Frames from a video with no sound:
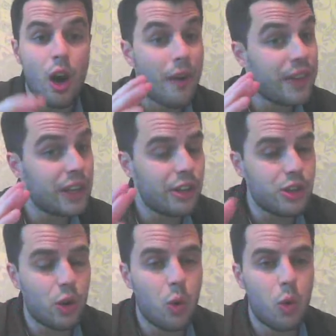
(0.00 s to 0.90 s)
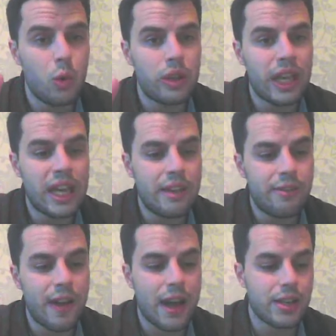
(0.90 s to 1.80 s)
I think those are all key
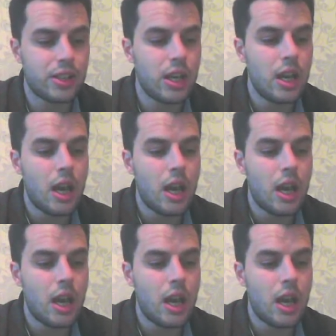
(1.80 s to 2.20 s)
facts.